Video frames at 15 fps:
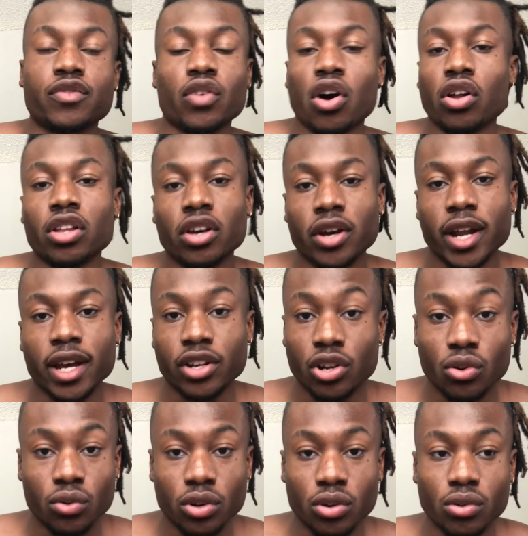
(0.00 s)
for all y'all that
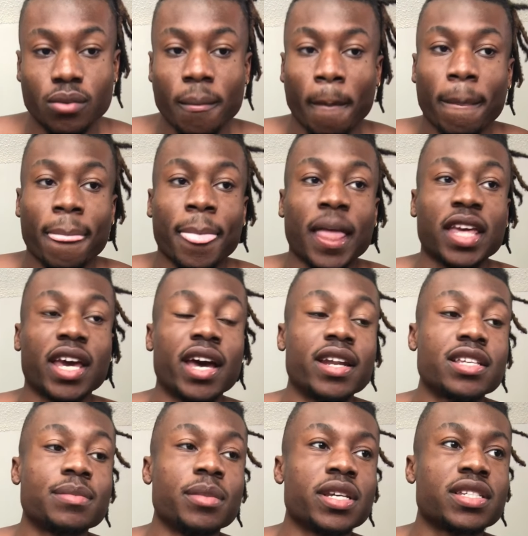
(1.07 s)
don't know,
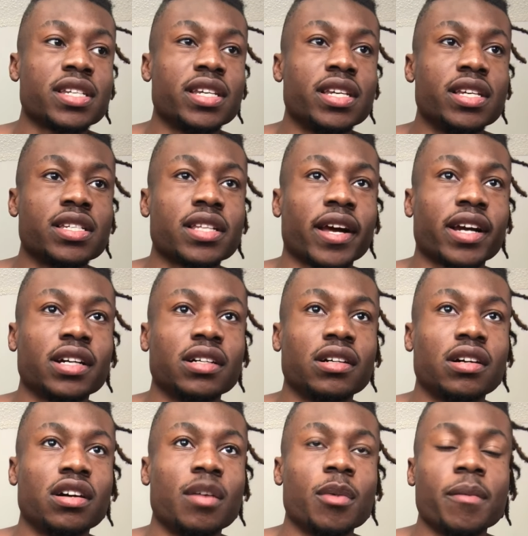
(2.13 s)
Cactus mix is like
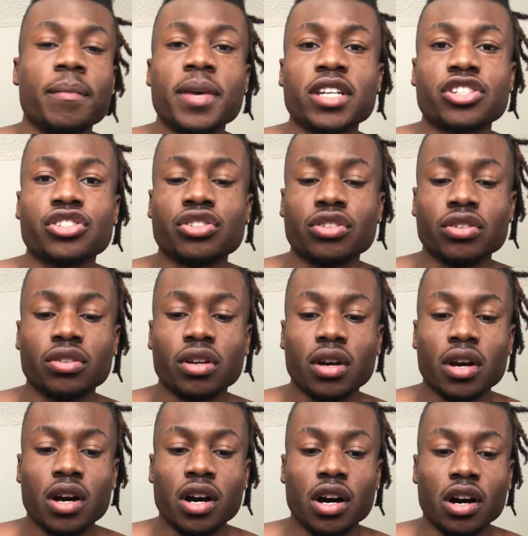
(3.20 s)
a mixture
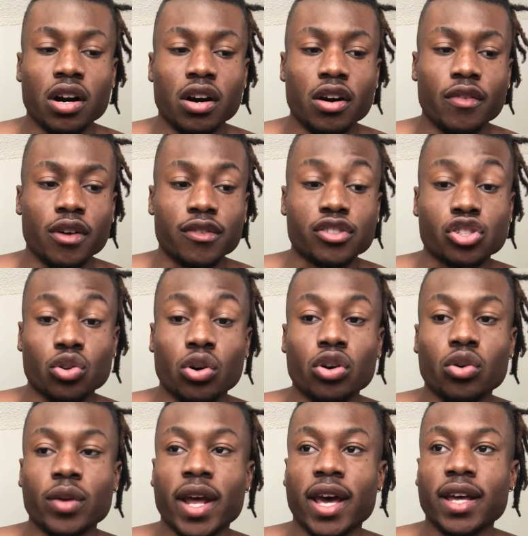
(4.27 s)
of
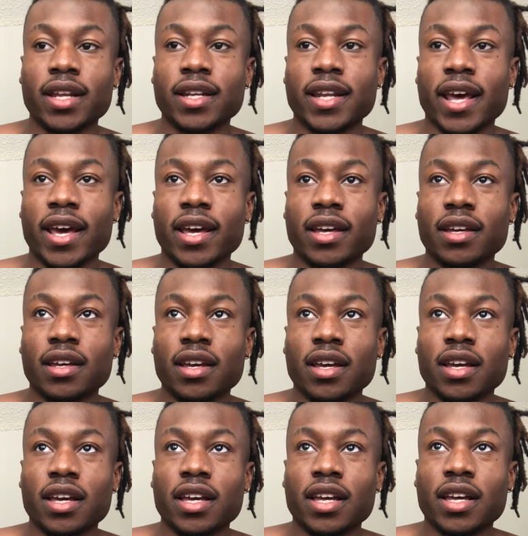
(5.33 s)
soil
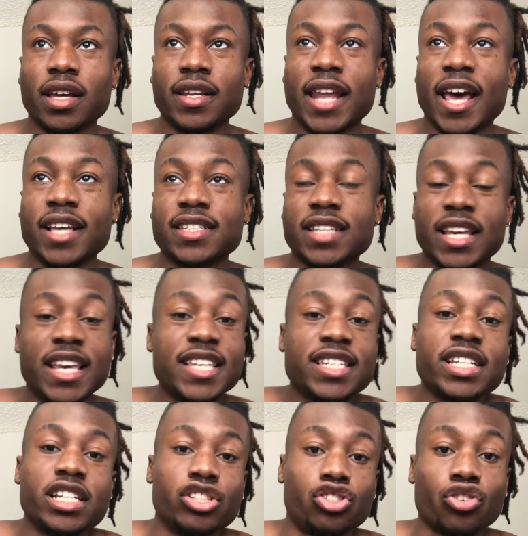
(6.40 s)
that's easy
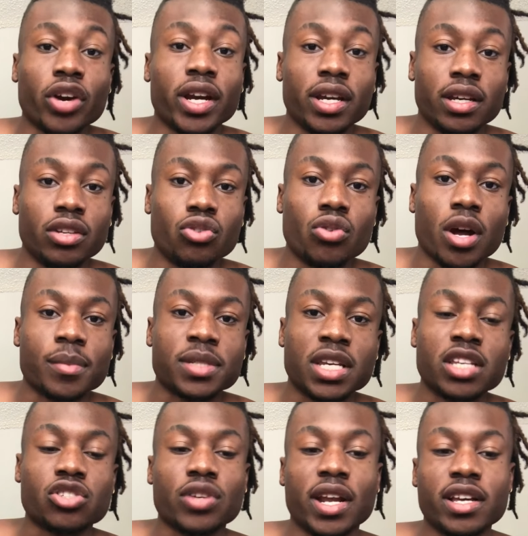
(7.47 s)
to drain. You know what I'm saying?
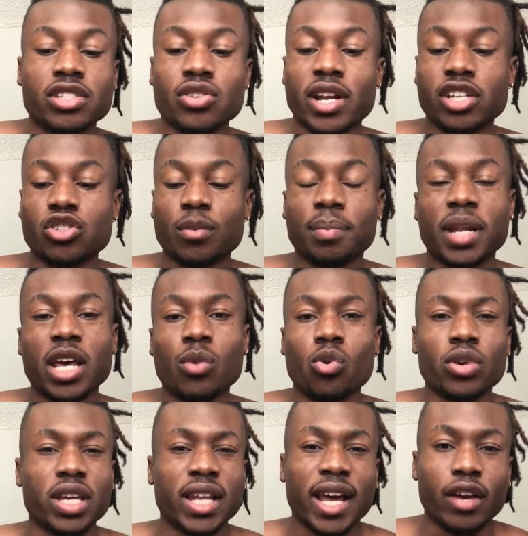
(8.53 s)
So that your plant
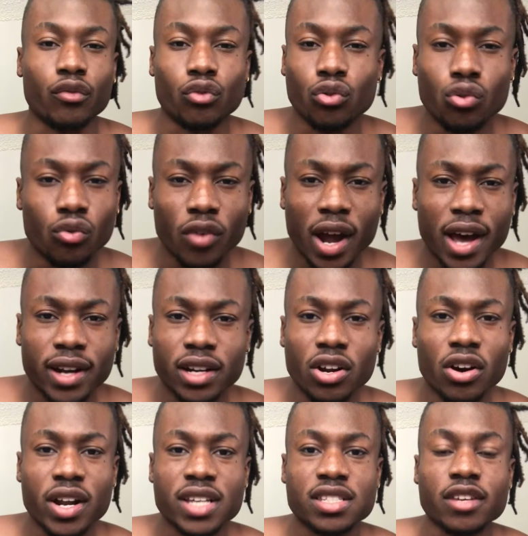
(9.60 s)
won't get like root rot and all
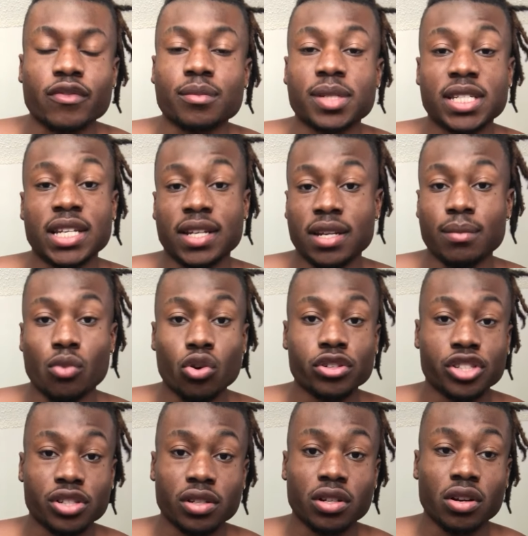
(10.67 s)
that stuff from sitting in
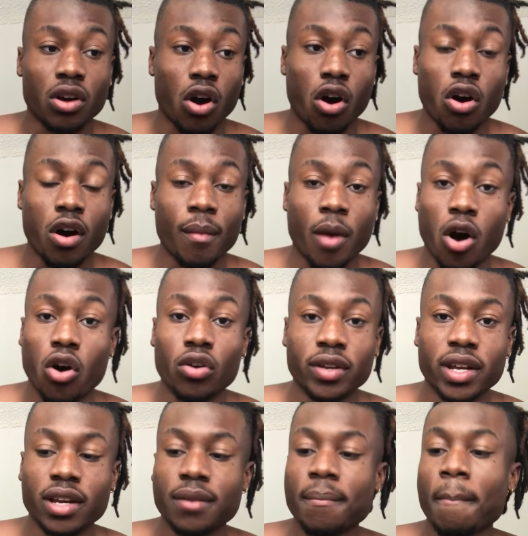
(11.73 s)
moisture all
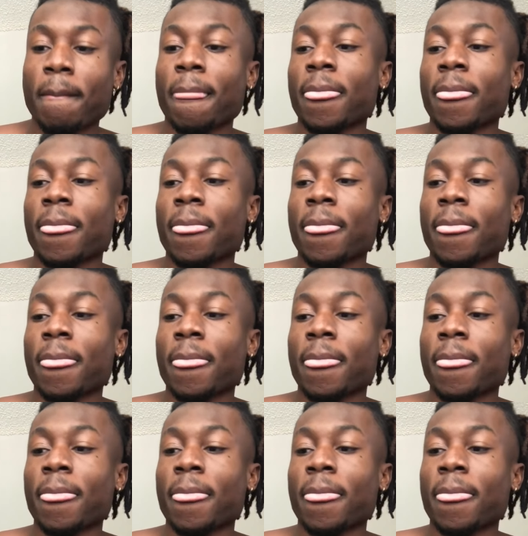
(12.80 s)
day.